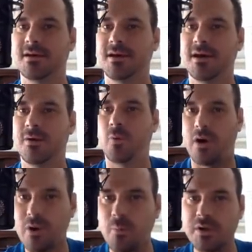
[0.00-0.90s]

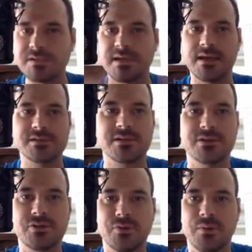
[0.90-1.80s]
Welcome once again to the
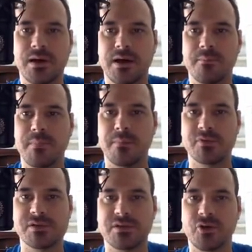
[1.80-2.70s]
new
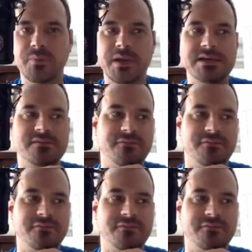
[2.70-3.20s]
members into group, guys.